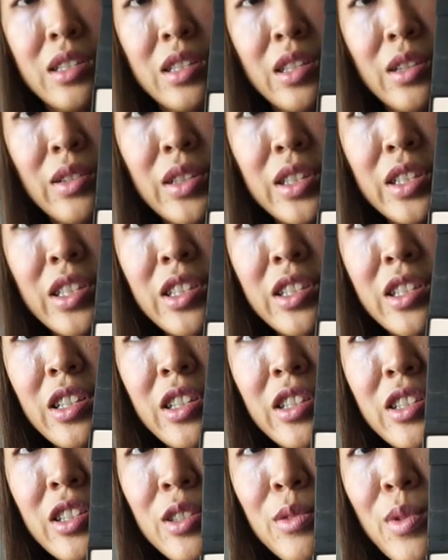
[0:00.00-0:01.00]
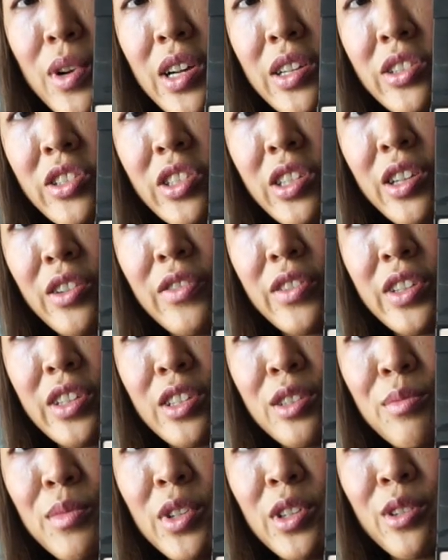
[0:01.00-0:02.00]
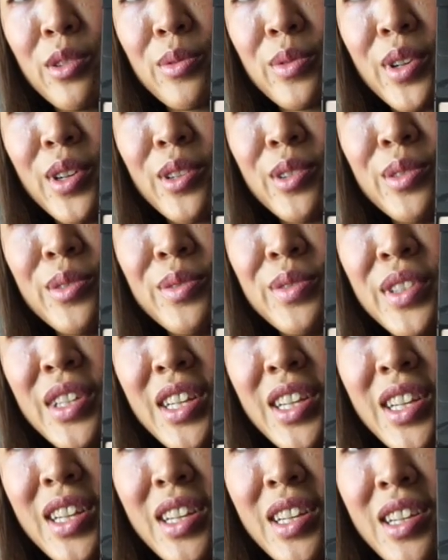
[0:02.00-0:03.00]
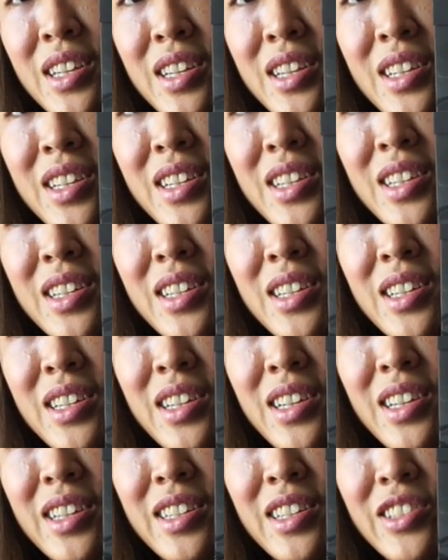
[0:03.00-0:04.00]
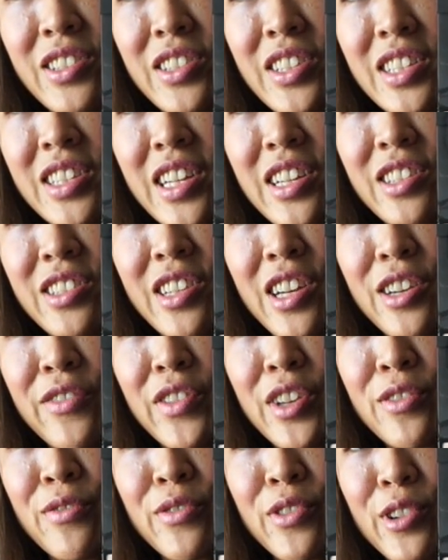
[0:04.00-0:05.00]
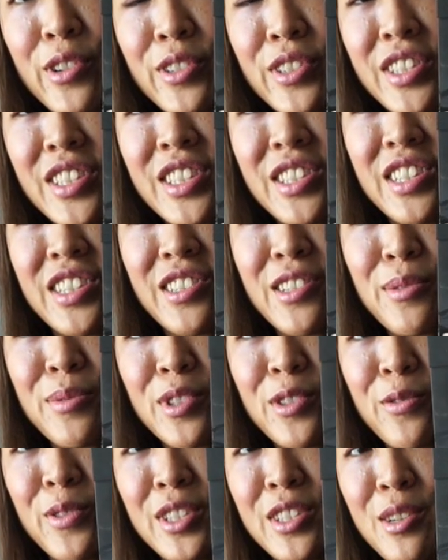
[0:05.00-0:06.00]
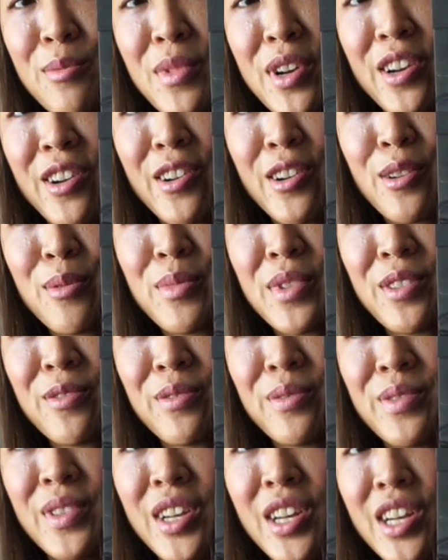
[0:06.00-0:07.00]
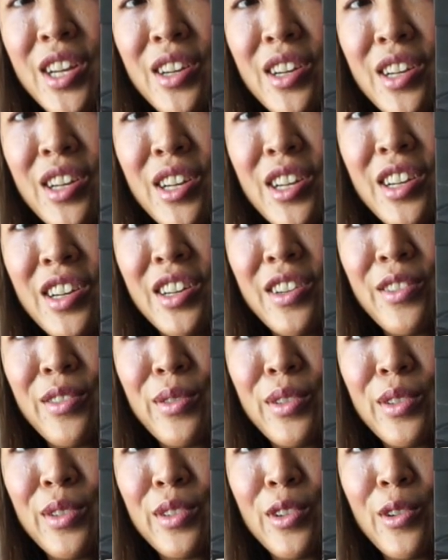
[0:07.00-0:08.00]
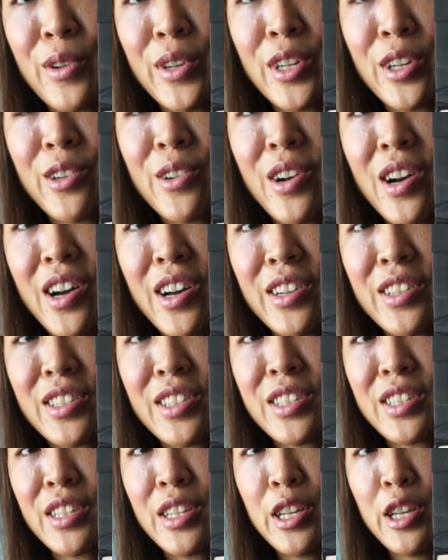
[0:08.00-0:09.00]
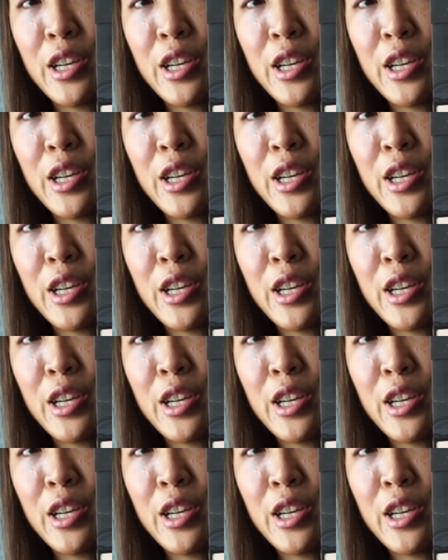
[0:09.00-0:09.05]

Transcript: So this is the swatch of this middle row. I guess you could say it's kind of inverse in terms of what's on my arm and going across.